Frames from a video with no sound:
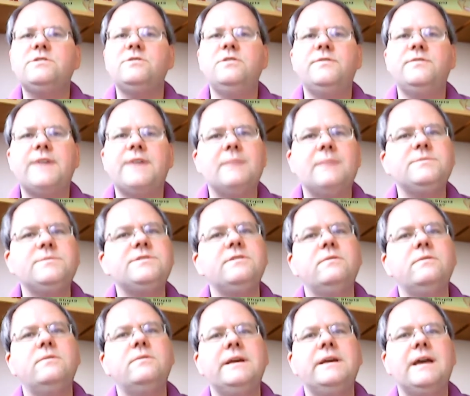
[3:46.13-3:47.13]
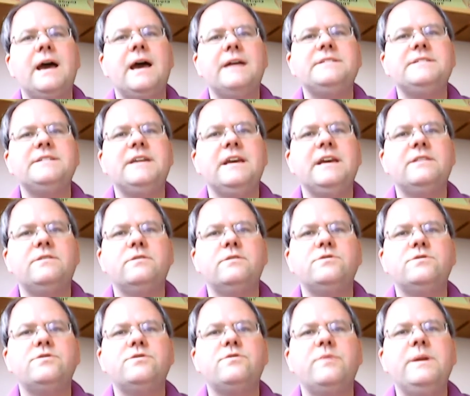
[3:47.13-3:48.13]
so you've absolutely got to get
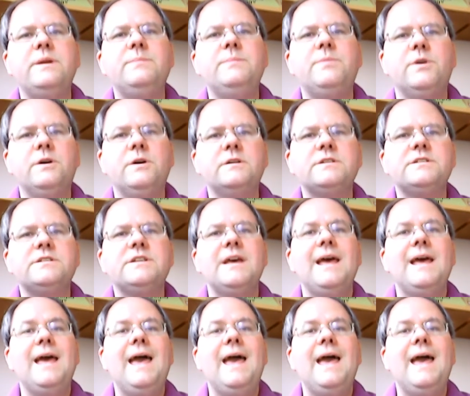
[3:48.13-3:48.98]
those 3 books,